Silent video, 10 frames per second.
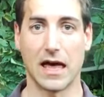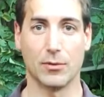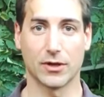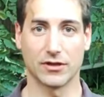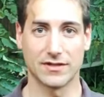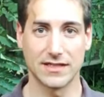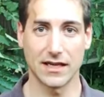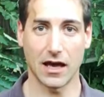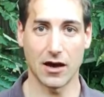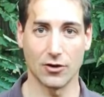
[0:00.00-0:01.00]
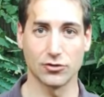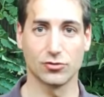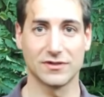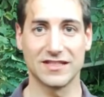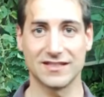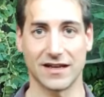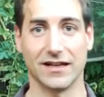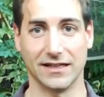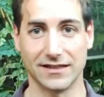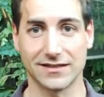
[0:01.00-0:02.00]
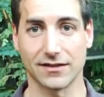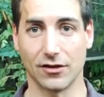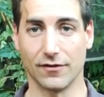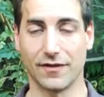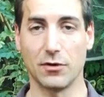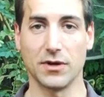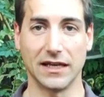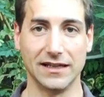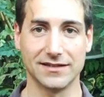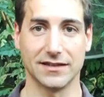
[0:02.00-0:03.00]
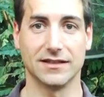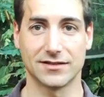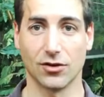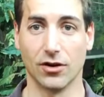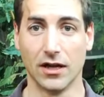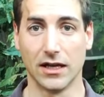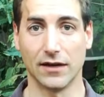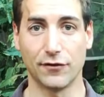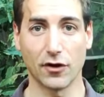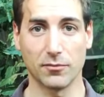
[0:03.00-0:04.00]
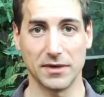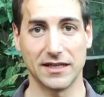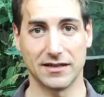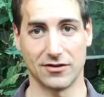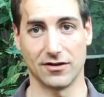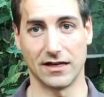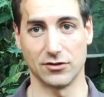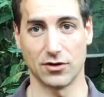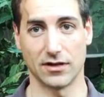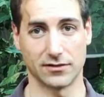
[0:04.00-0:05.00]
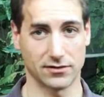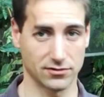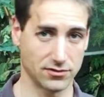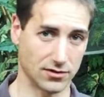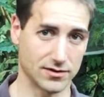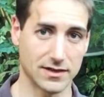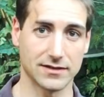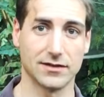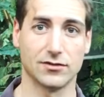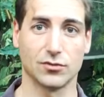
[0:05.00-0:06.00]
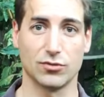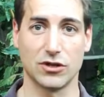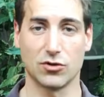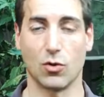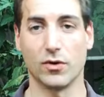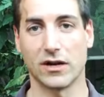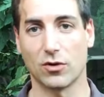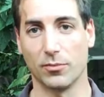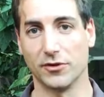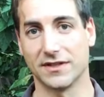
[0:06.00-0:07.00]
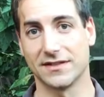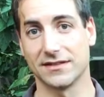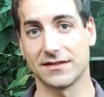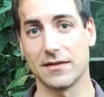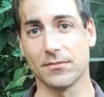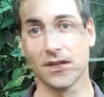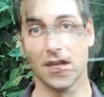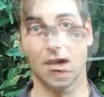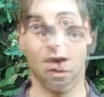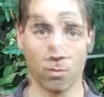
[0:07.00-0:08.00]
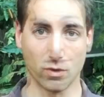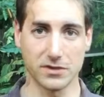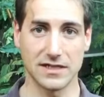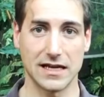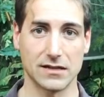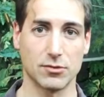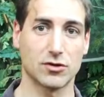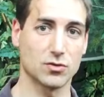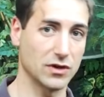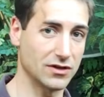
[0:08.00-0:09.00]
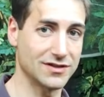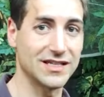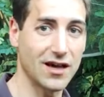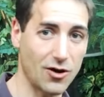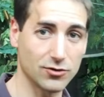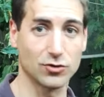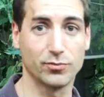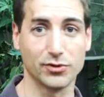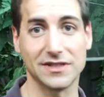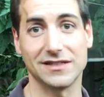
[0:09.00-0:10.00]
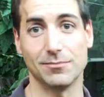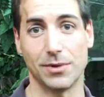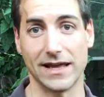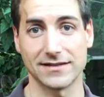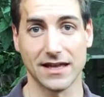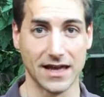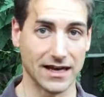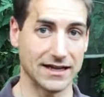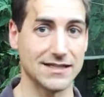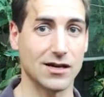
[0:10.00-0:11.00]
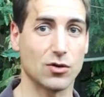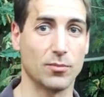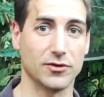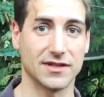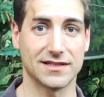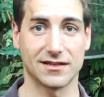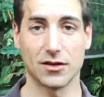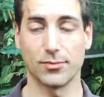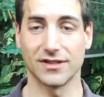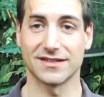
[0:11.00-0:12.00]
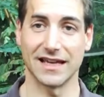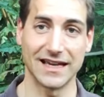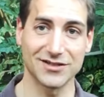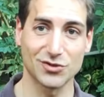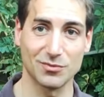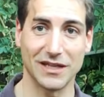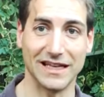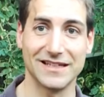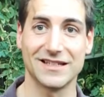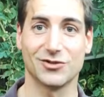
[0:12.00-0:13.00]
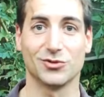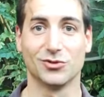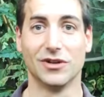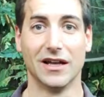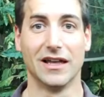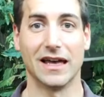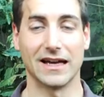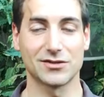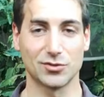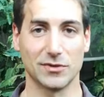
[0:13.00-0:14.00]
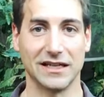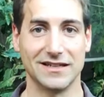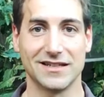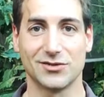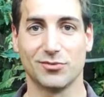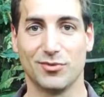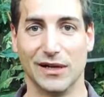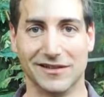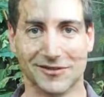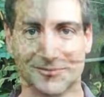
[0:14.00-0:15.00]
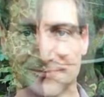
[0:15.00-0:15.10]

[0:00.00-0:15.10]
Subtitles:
And we're going to see how to design it very easily. So if you're a beginner and you are starting to build your own aquaponics system, watch the end because we're going to see how to put it in place in the aquaponics setup. It's extremely easy to do, extremely easy to build.